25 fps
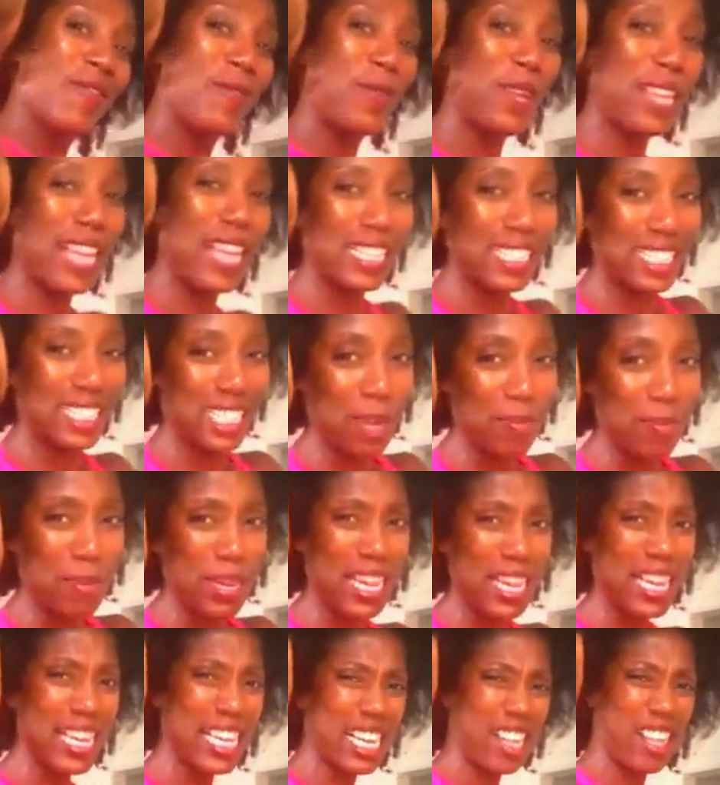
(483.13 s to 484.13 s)
We like to keep
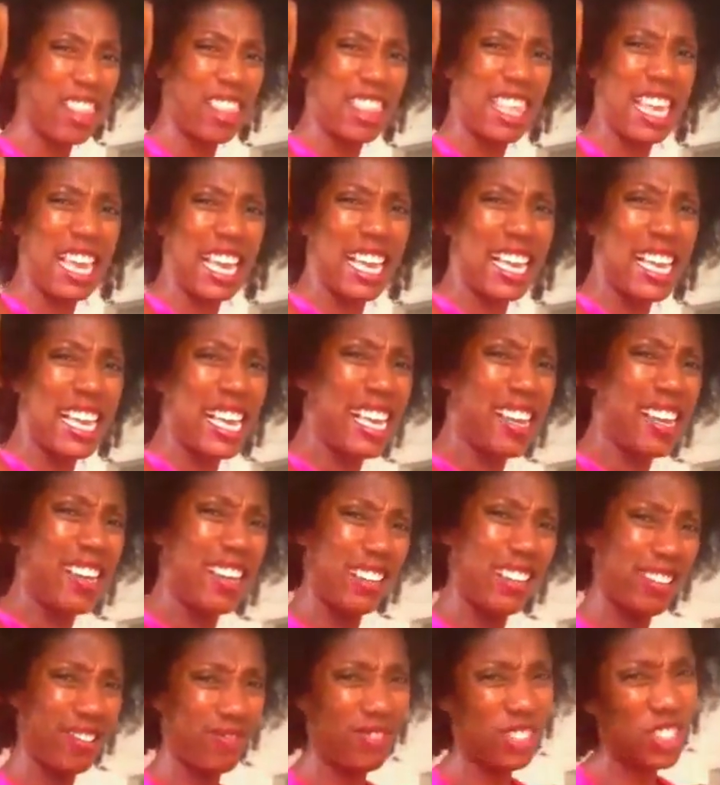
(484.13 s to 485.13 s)
it a little thick, yeah,
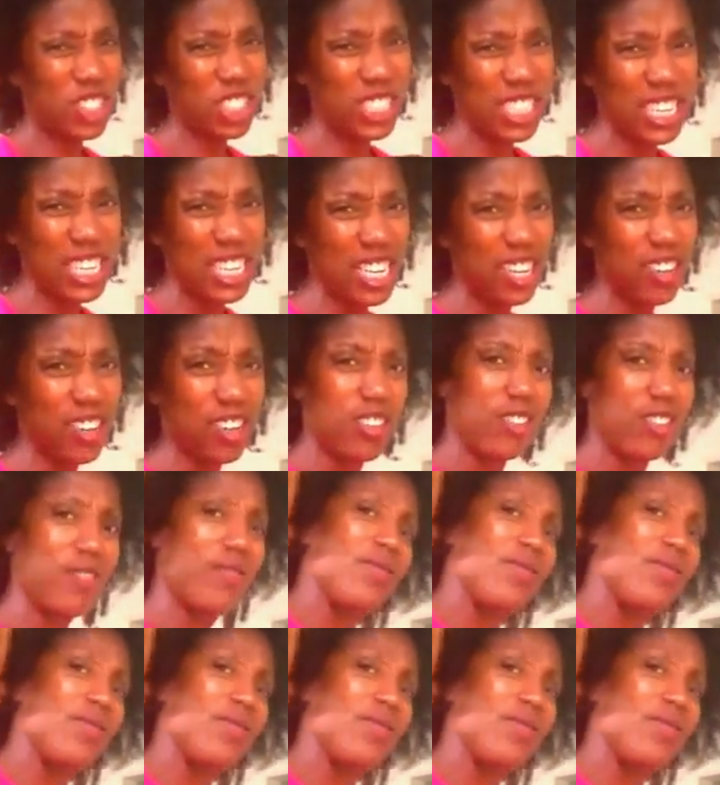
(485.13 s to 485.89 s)
just a little.